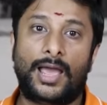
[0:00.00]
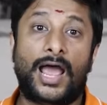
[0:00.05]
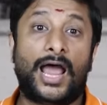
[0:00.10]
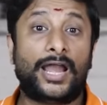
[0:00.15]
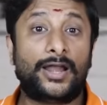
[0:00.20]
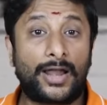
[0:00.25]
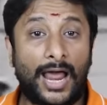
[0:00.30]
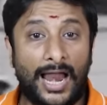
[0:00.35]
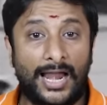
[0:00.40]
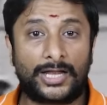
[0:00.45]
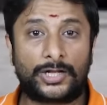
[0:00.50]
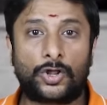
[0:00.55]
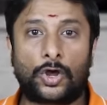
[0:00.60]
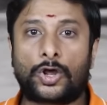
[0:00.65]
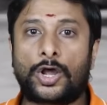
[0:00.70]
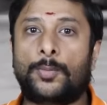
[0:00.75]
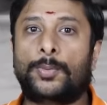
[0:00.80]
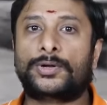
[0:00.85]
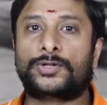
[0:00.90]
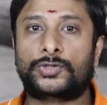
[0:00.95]
And I'll
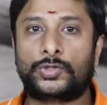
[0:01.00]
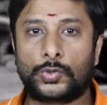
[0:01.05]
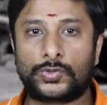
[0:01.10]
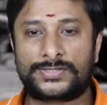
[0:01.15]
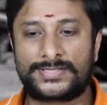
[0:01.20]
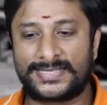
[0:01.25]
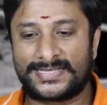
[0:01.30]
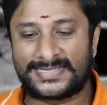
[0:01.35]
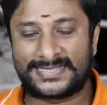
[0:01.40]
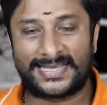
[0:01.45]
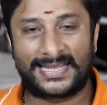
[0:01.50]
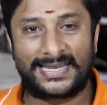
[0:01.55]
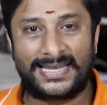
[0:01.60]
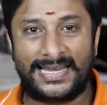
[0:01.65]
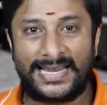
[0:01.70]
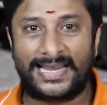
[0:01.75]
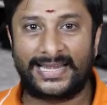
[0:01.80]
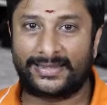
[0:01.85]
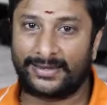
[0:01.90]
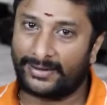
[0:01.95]
talk about those things
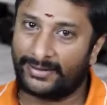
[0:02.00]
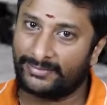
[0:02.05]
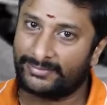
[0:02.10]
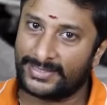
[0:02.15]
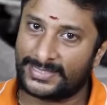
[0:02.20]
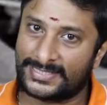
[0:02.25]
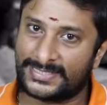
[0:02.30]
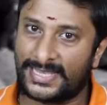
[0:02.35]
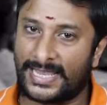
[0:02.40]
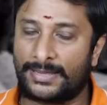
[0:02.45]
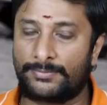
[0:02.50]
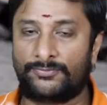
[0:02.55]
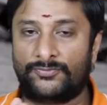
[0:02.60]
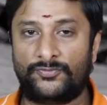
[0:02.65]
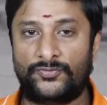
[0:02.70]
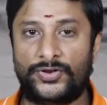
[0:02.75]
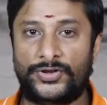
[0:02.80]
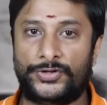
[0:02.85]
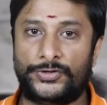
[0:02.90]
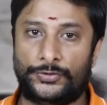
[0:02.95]
later in the
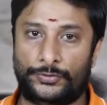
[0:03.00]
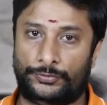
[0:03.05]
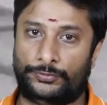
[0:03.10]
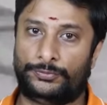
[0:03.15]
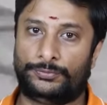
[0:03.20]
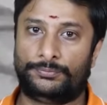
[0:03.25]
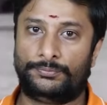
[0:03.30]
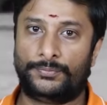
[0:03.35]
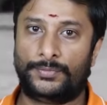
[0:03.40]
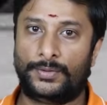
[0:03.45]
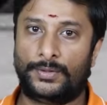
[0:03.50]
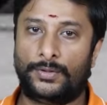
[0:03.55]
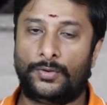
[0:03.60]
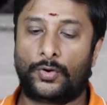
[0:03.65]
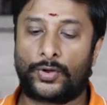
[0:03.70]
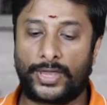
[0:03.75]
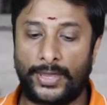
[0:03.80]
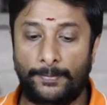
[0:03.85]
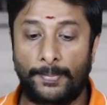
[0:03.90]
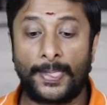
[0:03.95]
same video.
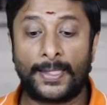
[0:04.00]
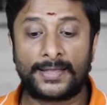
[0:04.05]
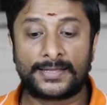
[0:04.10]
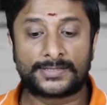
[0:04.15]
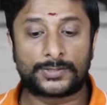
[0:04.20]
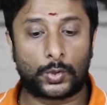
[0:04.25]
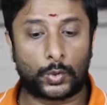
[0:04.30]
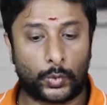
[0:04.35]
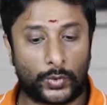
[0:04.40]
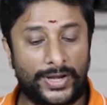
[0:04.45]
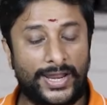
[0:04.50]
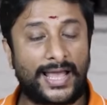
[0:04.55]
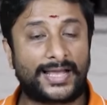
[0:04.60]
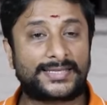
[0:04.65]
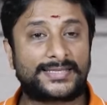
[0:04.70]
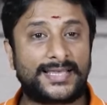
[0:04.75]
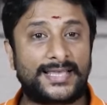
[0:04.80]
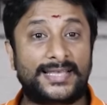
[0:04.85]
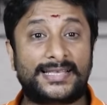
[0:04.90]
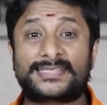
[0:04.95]
Okay, so
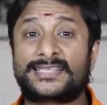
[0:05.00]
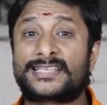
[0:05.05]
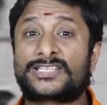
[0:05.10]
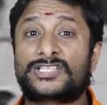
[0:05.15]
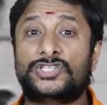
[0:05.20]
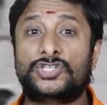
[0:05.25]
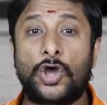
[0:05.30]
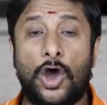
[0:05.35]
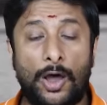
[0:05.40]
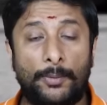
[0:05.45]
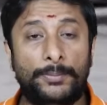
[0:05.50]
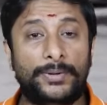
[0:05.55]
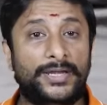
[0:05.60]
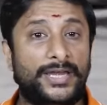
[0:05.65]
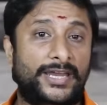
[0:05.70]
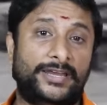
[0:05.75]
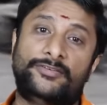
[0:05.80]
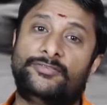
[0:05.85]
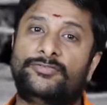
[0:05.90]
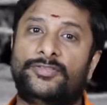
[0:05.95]
React.Js is
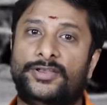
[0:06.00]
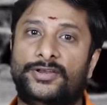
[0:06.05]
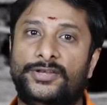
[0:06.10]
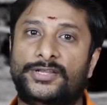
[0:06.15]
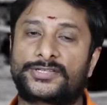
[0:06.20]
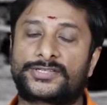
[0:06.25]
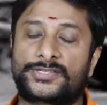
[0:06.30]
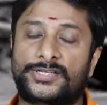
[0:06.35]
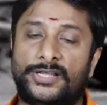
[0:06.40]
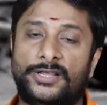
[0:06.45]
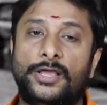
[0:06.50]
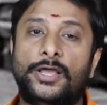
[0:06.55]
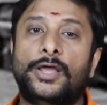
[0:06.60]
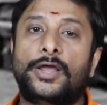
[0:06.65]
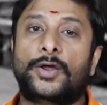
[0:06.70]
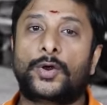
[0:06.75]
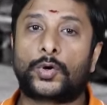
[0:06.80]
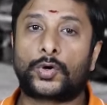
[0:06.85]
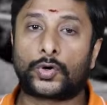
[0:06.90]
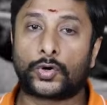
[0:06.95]
dominating the industry.
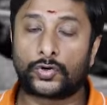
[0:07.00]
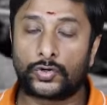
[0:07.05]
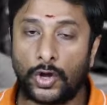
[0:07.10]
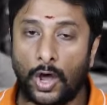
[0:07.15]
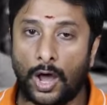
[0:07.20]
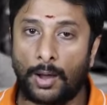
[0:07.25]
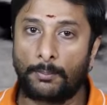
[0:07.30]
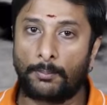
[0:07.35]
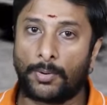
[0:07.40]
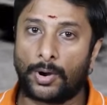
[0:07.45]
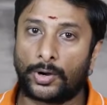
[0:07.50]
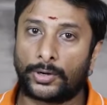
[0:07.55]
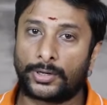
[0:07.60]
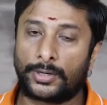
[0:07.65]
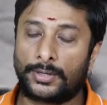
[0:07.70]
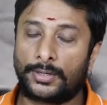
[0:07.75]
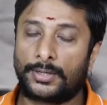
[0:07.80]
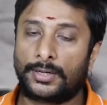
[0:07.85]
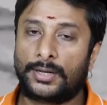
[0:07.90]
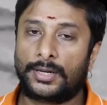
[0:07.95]
DOM
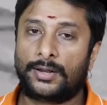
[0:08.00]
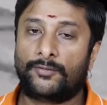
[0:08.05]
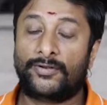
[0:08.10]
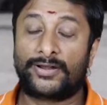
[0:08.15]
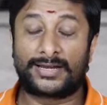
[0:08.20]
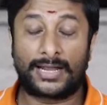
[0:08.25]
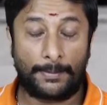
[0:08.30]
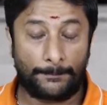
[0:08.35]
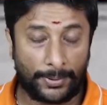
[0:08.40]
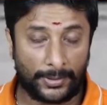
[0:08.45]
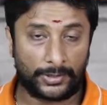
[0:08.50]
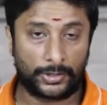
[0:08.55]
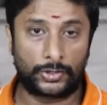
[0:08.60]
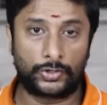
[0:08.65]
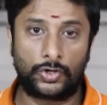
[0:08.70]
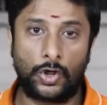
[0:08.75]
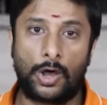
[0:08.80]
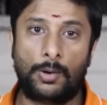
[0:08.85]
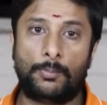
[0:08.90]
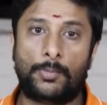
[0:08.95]
model, when compared to
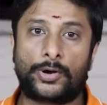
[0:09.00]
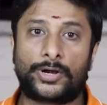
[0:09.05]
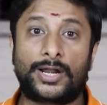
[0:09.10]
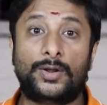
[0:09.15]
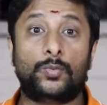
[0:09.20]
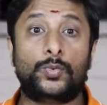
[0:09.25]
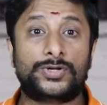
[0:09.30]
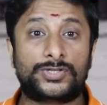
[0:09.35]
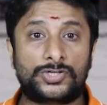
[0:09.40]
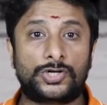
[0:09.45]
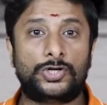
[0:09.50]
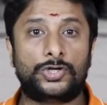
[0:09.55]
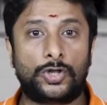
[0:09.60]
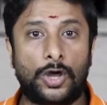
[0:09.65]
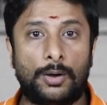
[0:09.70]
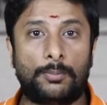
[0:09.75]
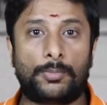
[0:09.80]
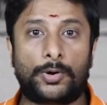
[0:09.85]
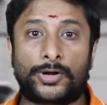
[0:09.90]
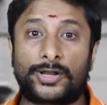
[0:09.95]
the DOM model, virtual
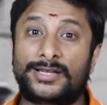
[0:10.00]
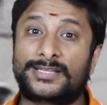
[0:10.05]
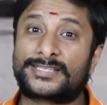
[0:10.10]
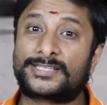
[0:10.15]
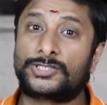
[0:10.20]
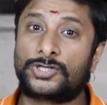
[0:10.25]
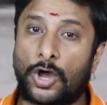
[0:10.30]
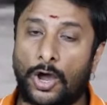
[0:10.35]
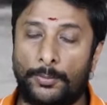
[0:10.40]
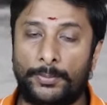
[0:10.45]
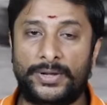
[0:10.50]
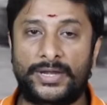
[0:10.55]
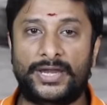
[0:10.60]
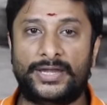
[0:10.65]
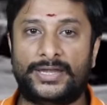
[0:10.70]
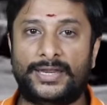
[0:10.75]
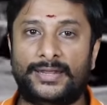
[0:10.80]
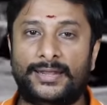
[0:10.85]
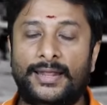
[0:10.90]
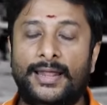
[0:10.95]
DOM model is
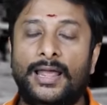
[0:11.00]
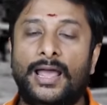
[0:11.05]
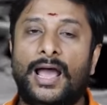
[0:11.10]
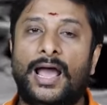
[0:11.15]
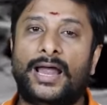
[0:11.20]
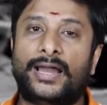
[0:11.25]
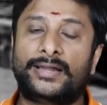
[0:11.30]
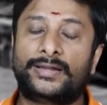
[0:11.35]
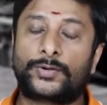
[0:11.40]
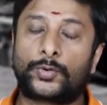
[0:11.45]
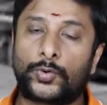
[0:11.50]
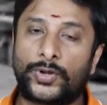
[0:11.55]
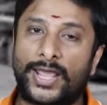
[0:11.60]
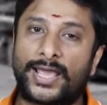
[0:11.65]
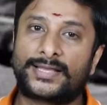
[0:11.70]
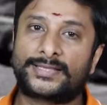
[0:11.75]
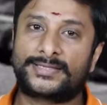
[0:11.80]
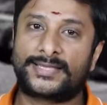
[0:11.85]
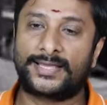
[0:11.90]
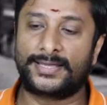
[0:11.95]
dominating, and
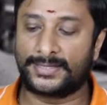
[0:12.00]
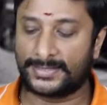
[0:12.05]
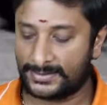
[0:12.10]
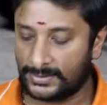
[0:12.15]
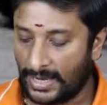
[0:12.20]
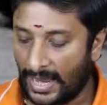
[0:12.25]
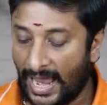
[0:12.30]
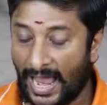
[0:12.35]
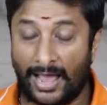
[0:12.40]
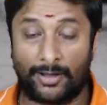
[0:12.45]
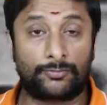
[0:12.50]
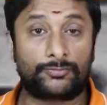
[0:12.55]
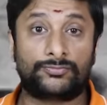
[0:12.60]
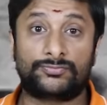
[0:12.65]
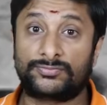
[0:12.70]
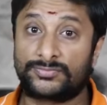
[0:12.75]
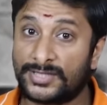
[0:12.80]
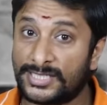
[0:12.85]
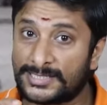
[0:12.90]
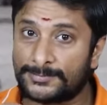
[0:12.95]
React.Js have
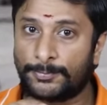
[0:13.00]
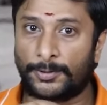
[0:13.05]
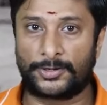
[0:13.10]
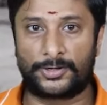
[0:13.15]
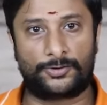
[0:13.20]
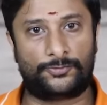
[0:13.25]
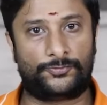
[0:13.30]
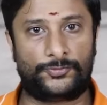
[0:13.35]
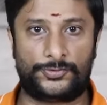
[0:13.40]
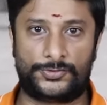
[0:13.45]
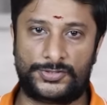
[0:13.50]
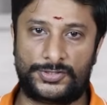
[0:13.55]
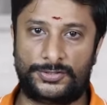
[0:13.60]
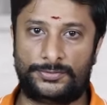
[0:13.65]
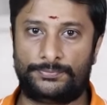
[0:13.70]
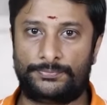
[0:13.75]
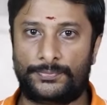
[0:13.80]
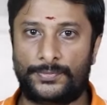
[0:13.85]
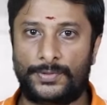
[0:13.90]
this particular feature.